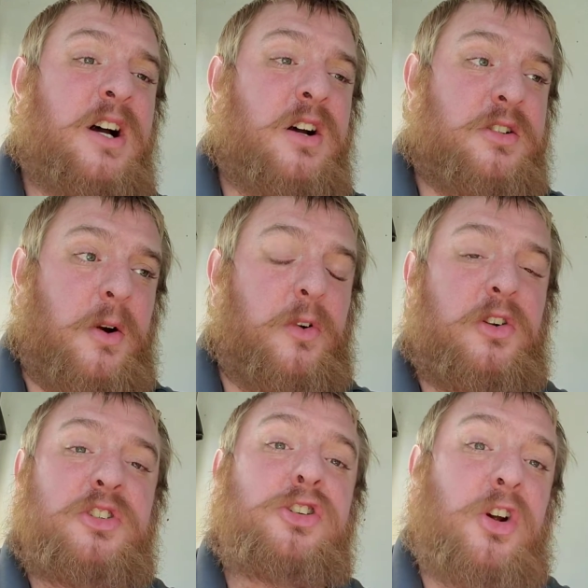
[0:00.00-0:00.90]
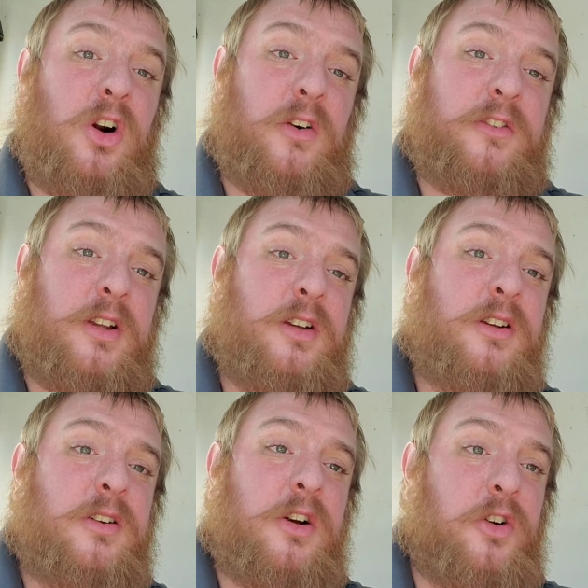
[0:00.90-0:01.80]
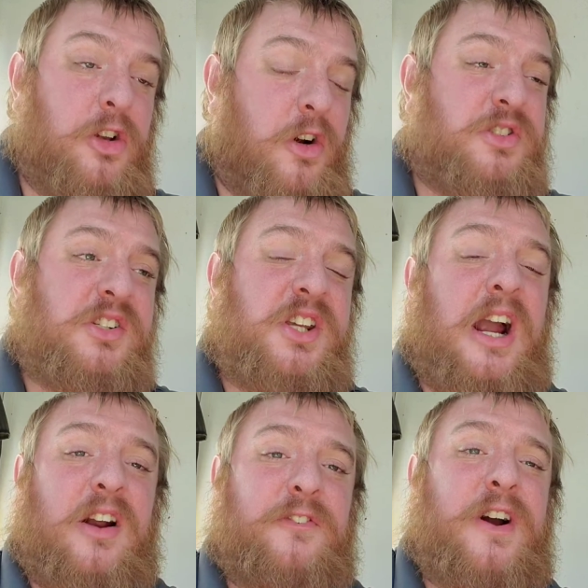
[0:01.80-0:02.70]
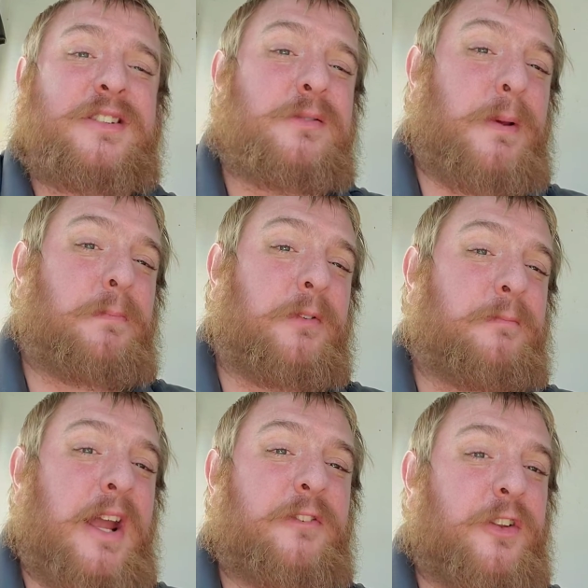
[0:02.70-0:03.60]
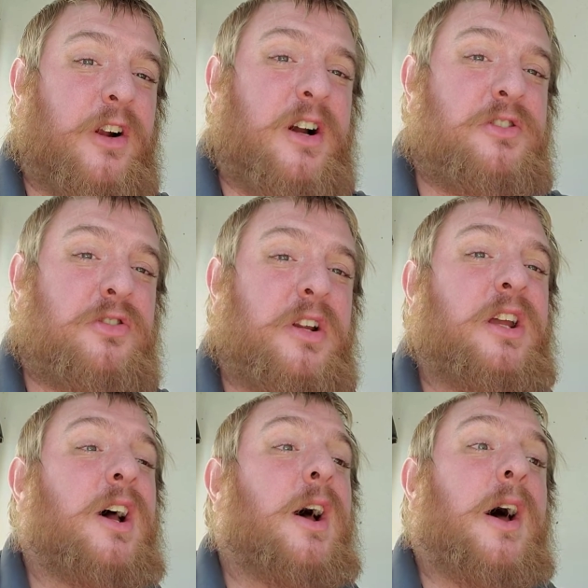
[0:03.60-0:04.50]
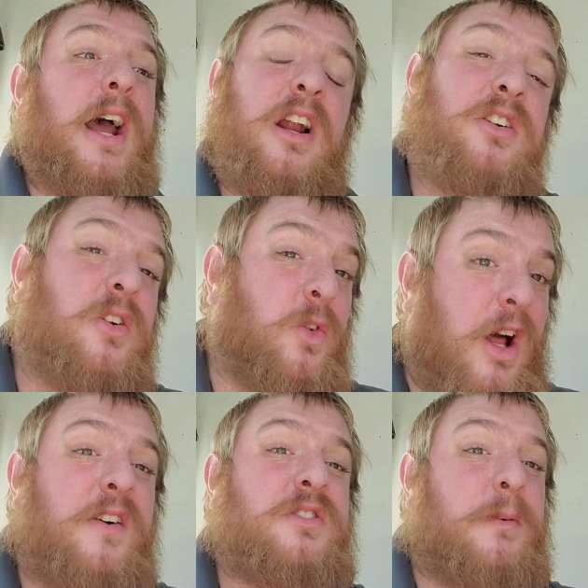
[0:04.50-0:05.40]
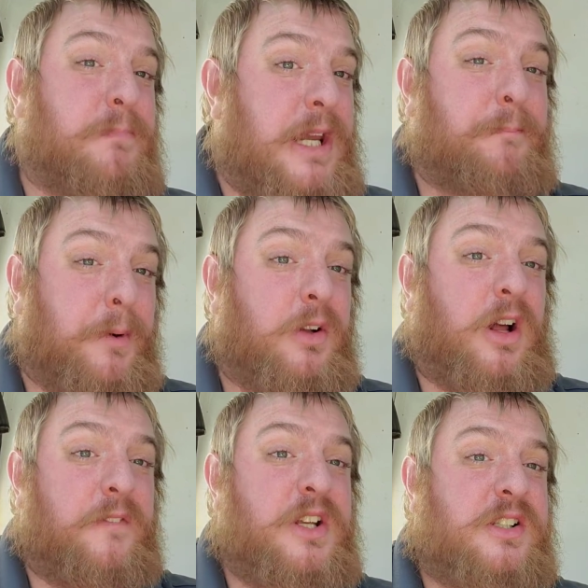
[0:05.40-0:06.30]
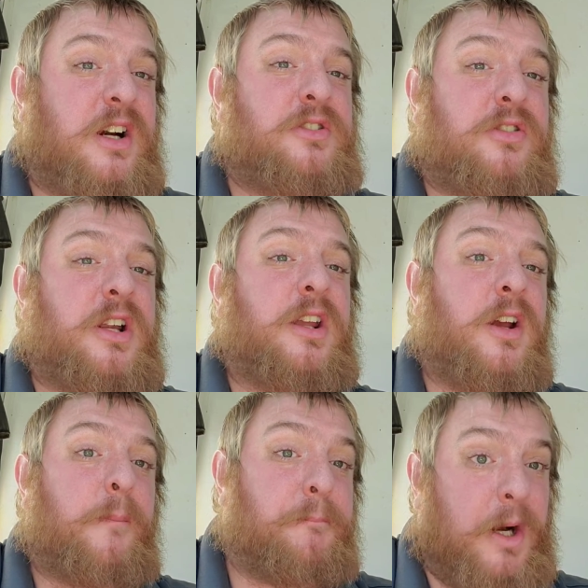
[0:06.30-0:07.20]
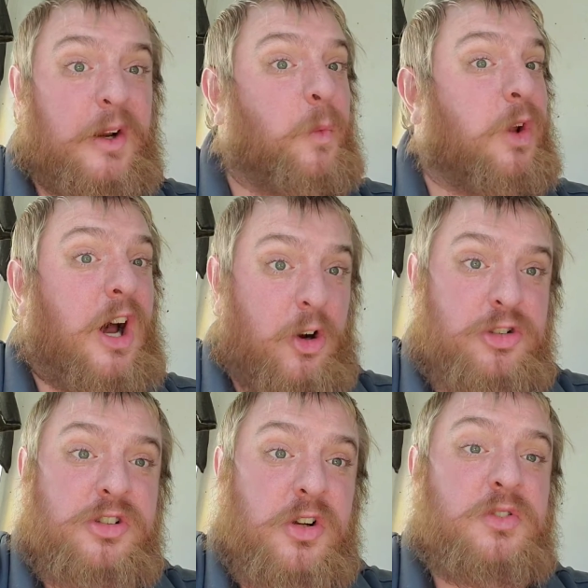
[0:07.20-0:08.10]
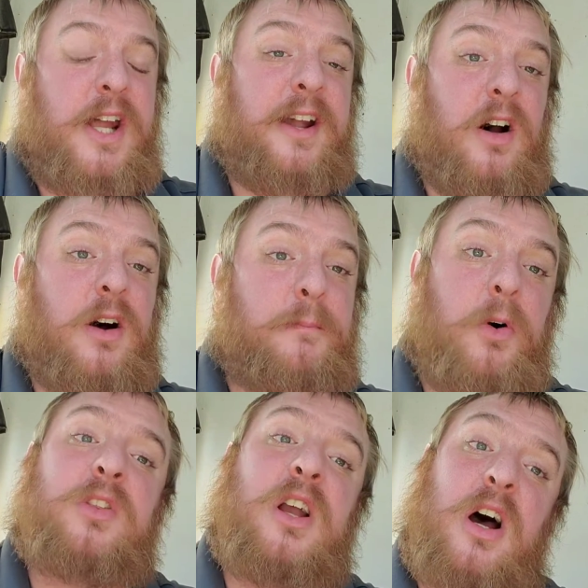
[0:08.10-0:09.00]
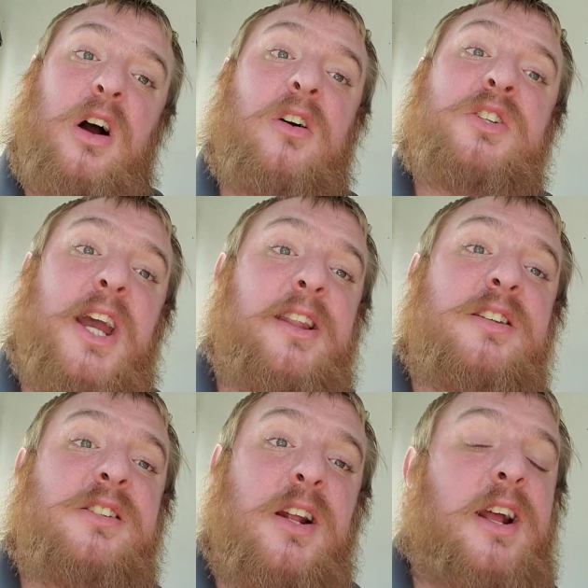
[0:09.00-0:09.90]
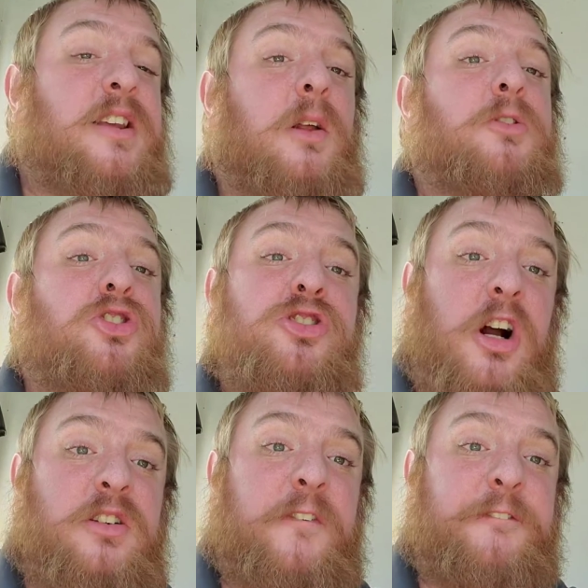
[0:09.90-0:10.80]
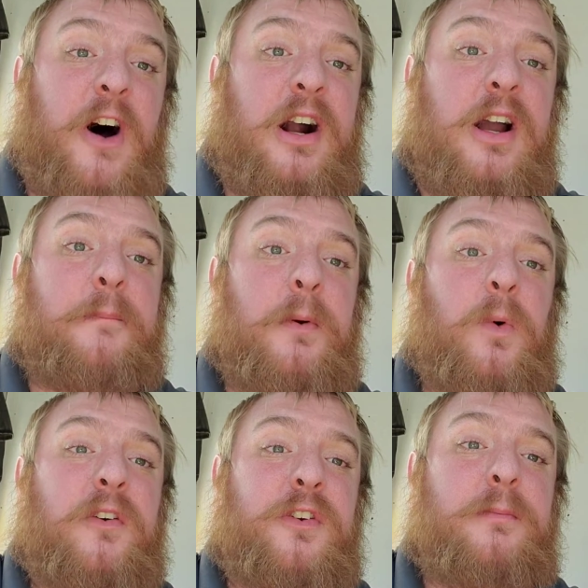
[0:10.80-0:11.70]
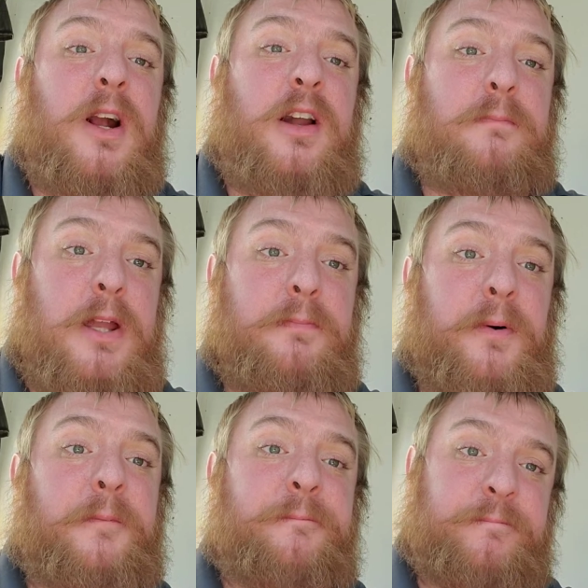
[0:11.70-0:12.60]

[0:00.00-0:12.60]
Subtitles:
Someone who's served, who knows the sacrifices people have made for the country, and loves the people of this country, but will also take on both Congress and the Senate and tell them to shut the fuck up and work for the American people.